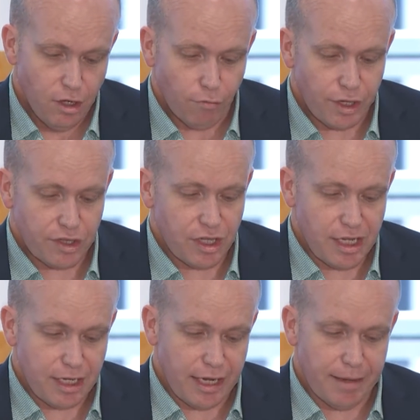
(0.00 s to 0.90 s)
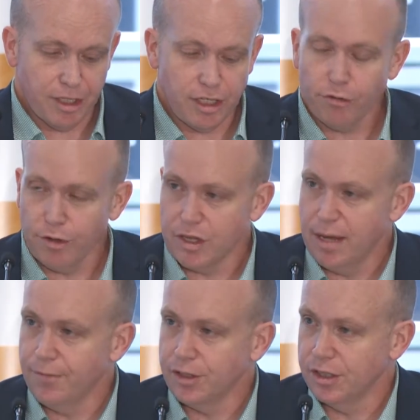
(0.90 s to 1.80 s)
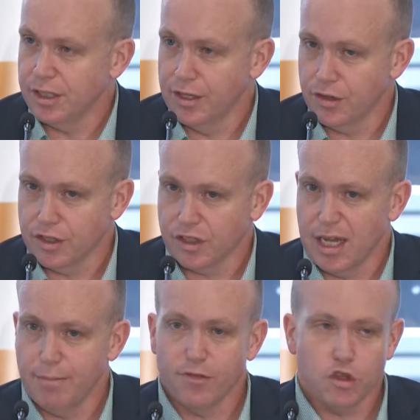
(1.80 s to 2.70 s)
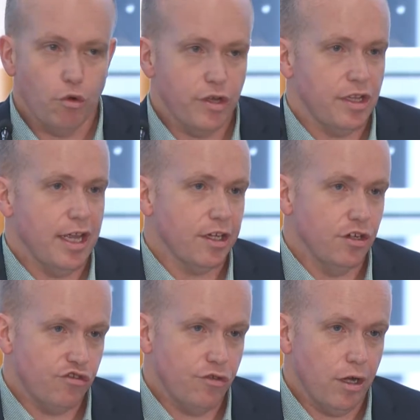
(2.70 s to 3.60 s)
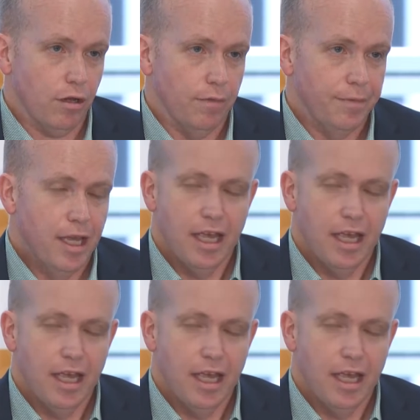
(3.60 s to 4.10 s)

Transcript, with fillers: We're seeing um, an increased emphasis under the scheme of choice and control.